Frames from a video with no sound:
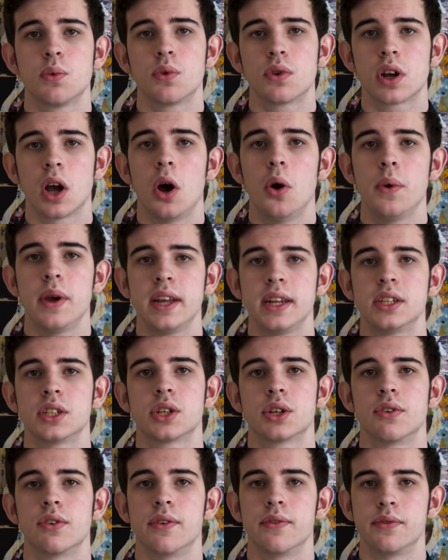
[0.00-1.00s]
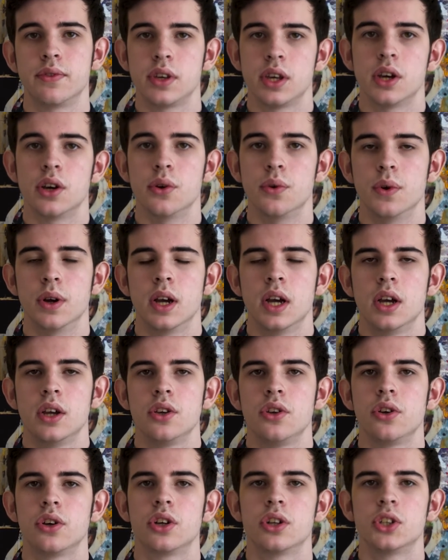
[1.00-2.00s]
go into review.
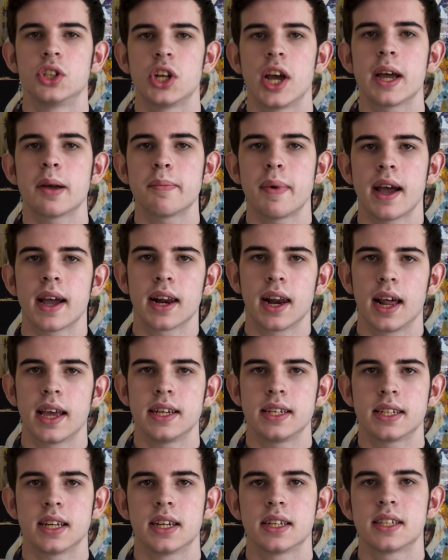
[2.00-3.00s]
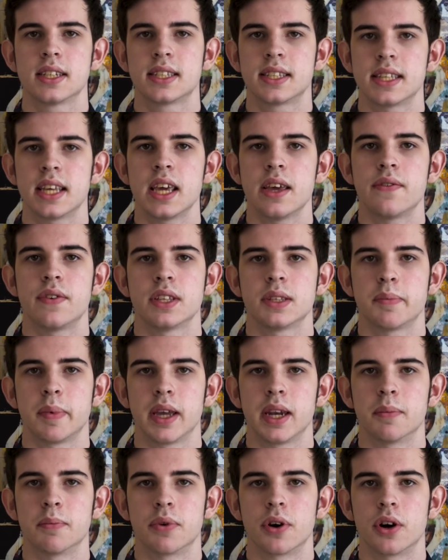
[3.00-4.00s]
You can check back later to see if it's been
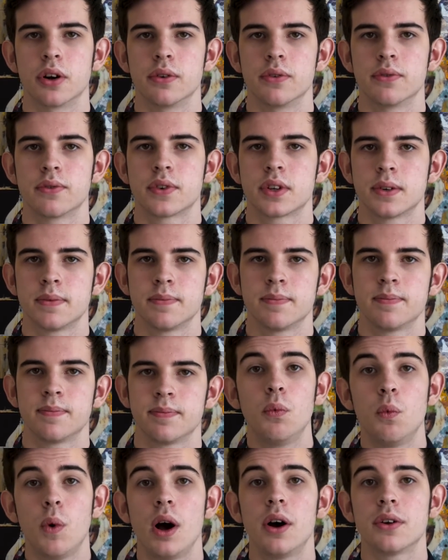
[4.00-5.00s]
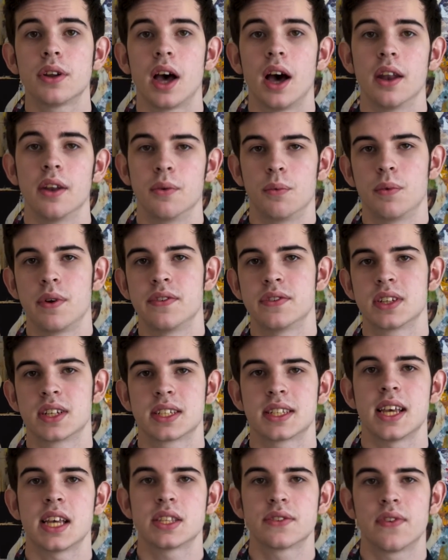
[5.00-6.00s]
approved. Well done, we've
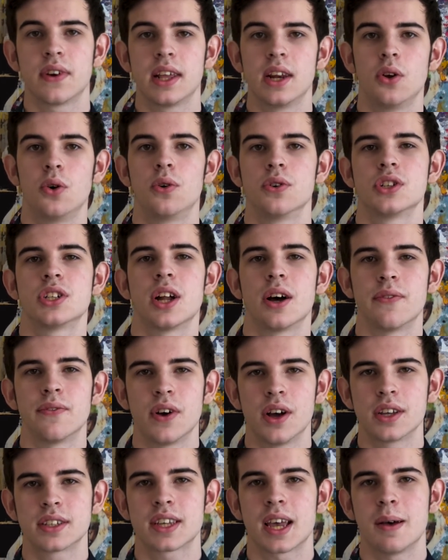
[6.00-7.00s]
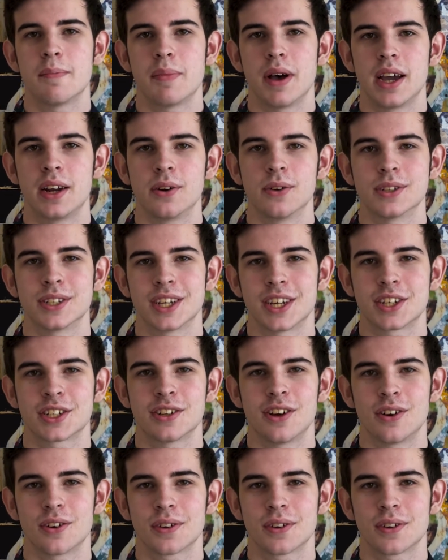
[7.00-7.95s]
successfully launched our first campaign on TikTok.